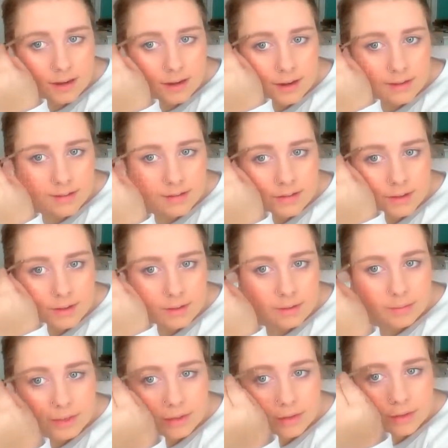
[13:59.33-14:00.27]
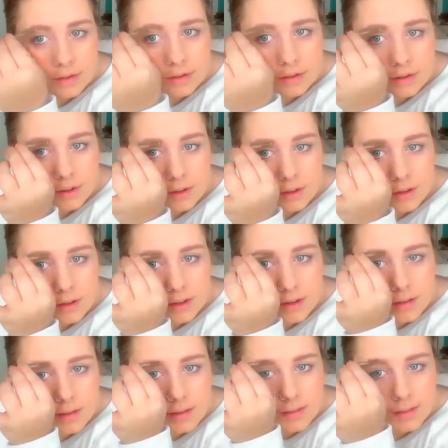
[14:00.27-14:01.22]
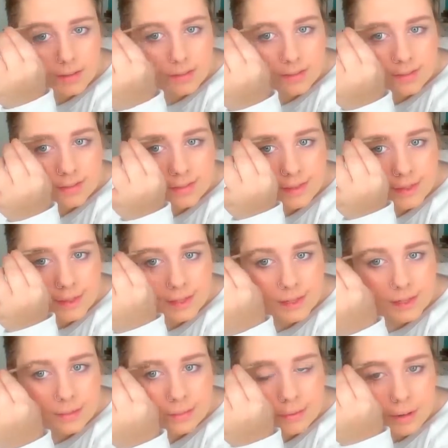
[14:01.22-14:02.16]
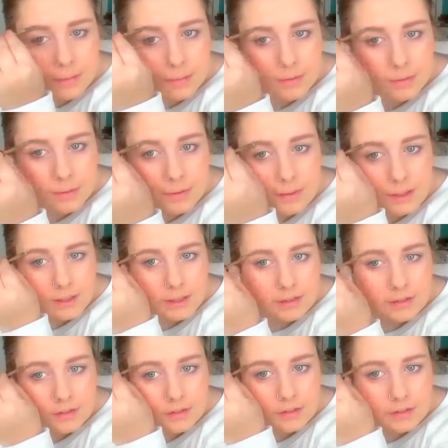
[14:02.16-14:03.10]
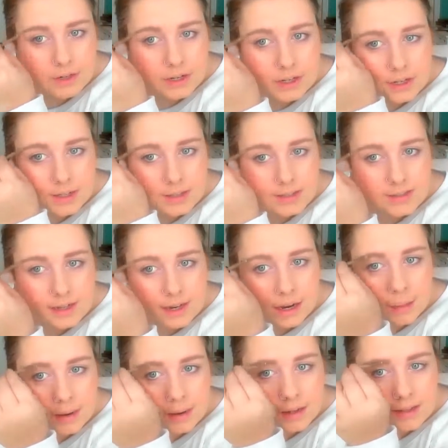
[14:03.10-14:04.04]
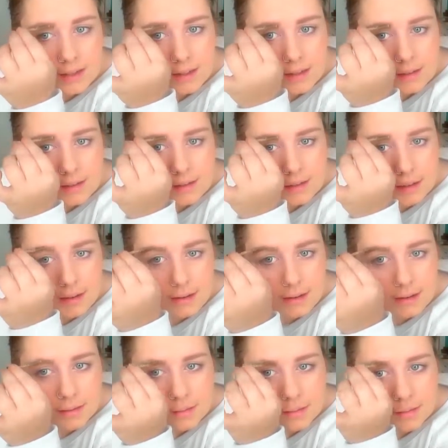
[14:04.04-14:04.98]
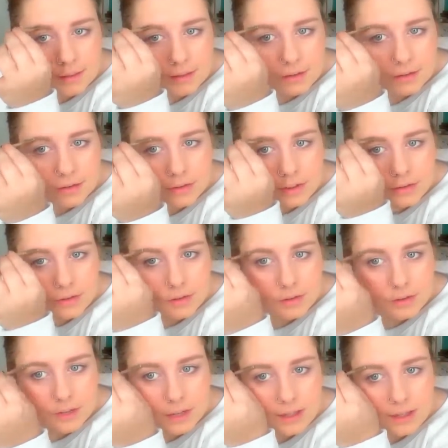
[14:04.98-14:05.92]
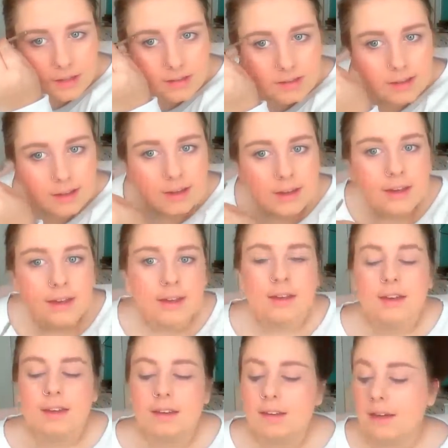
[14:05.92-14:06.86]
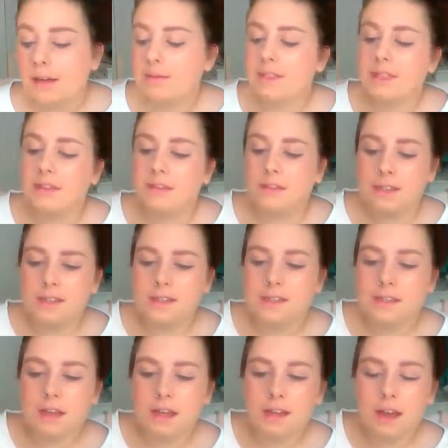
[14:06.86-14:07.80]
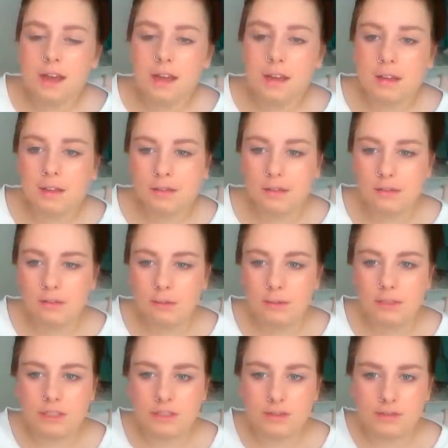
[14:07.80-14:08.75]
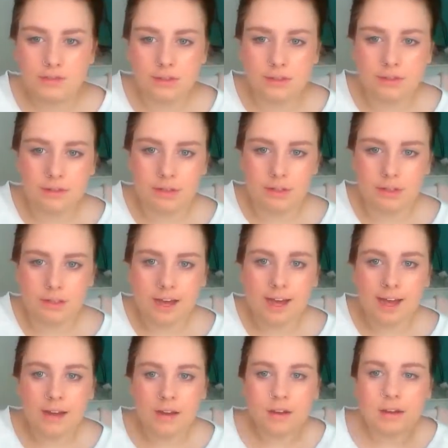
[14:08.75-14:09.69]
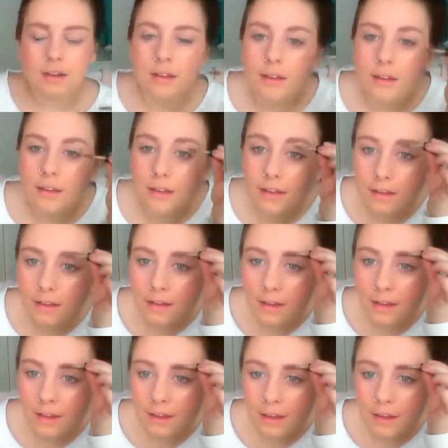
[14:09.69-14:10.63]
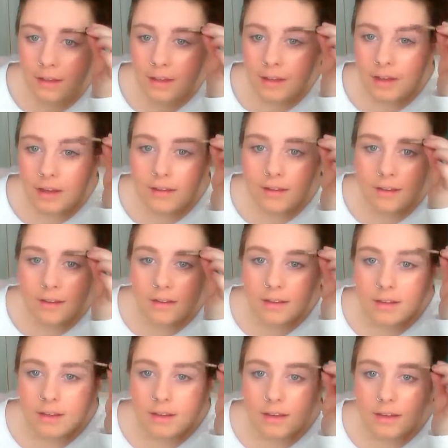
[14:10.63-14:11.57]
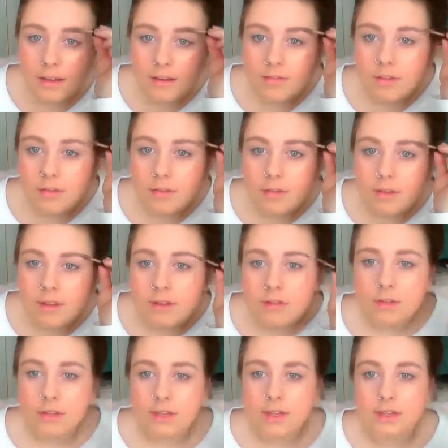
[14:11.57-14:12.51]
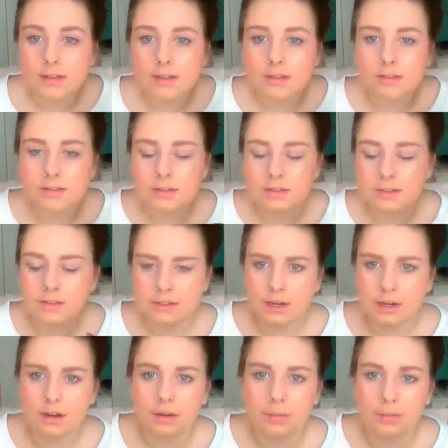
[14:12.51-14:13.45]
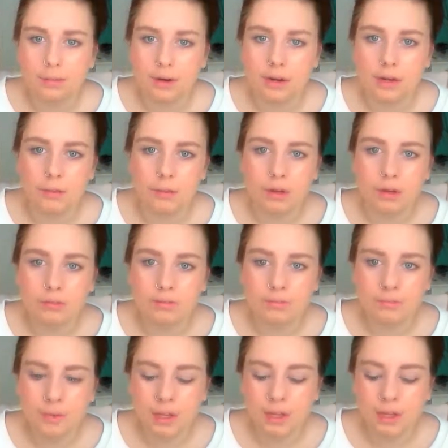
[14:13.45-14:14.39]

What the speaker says: and I thought that would be good. The problem the Australis eyebrow tint is that it comes in only two colours. It comes in this colour, which is really, really light, and then they have a really, really dark brown one.